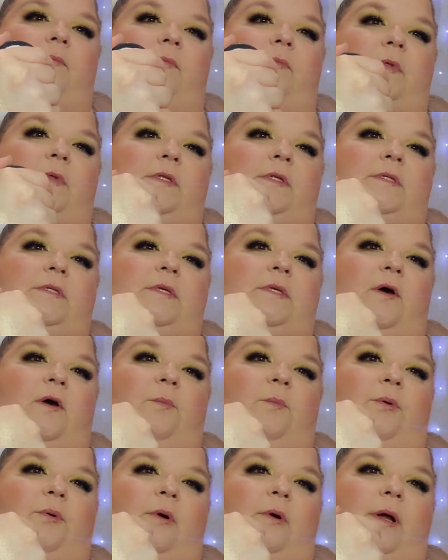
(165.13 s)
It's so
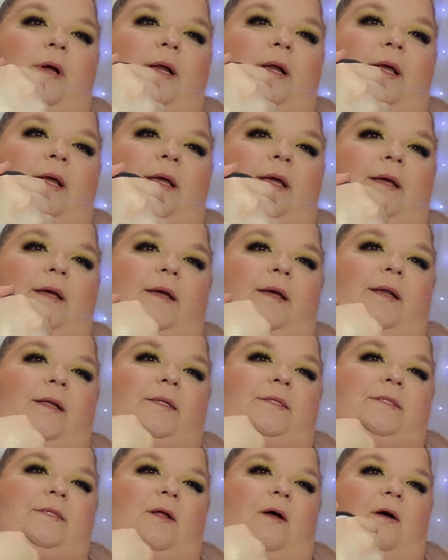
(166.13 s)
pretty and
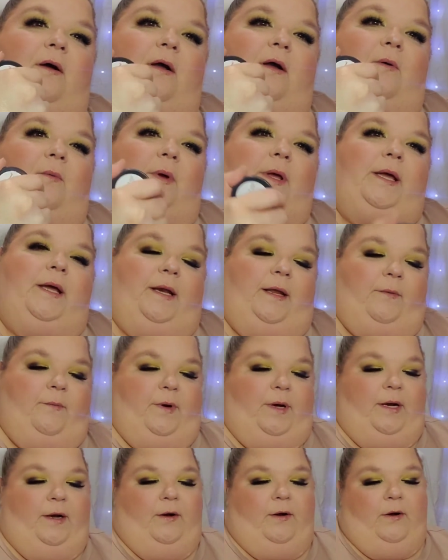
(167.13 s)
it's not going
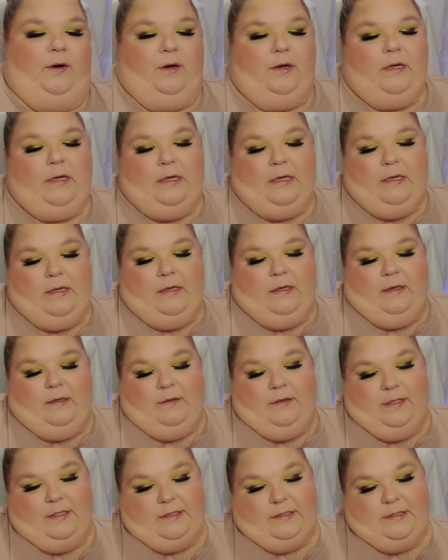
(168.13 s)
anywhere.
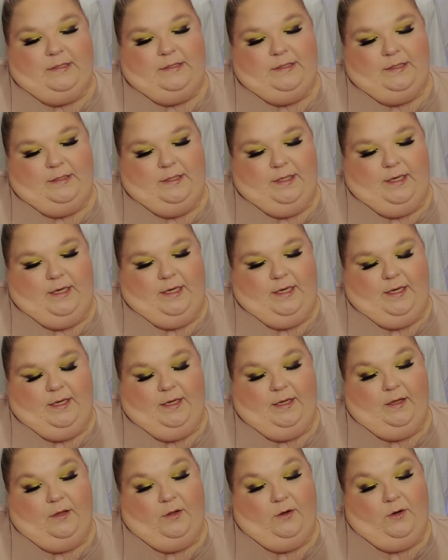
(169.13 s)
This is in the
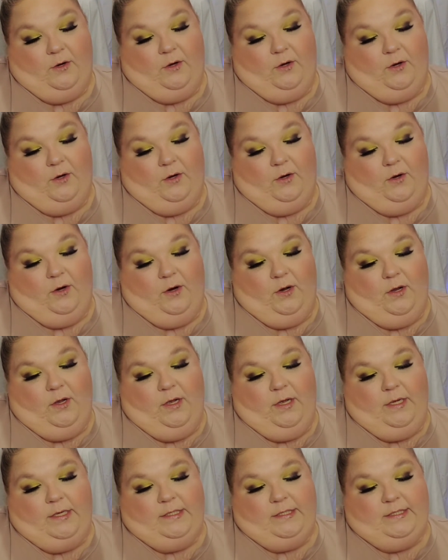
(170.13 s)
color
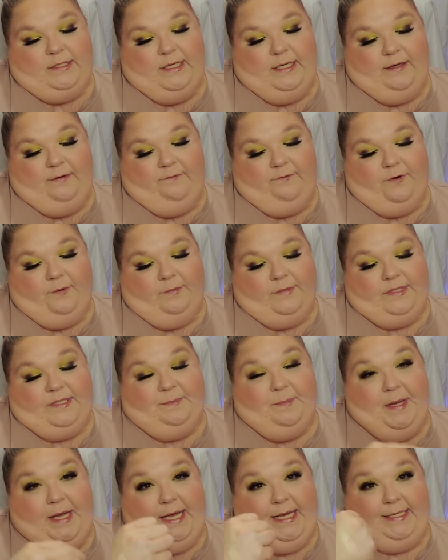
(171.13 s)
Seen from
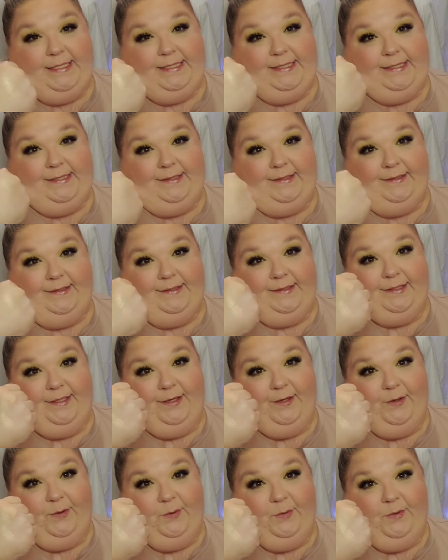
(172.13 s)
Space.
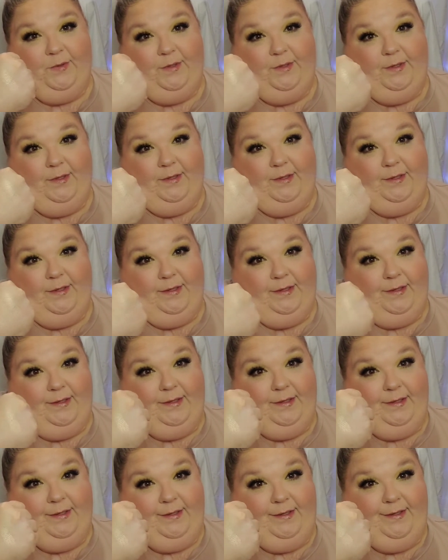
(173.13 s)
So
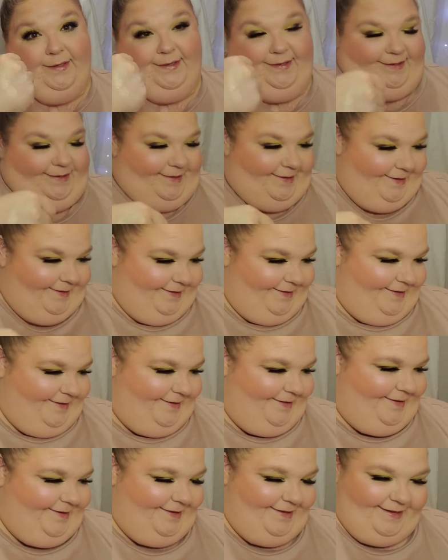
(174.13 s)

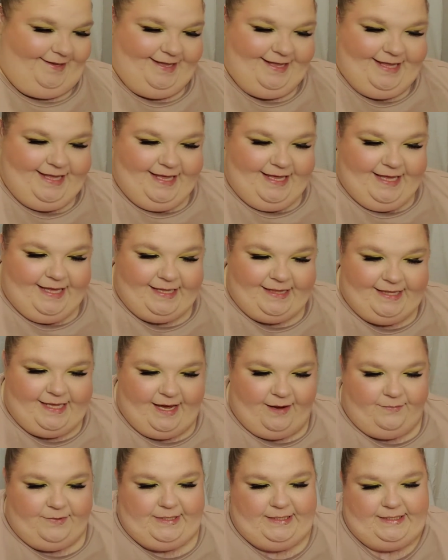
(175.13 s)

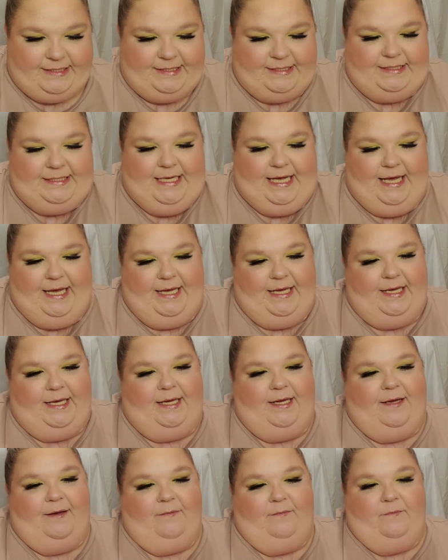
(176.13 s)
that one is
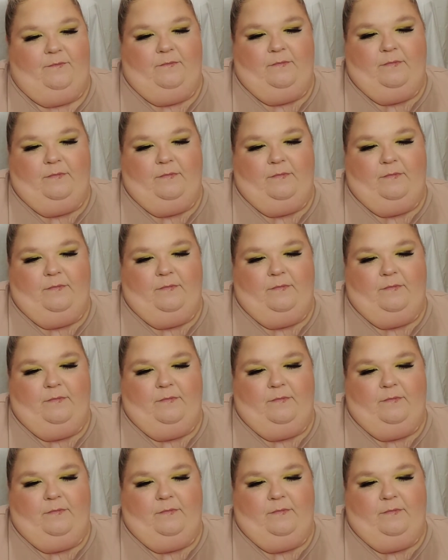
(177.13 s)
staying.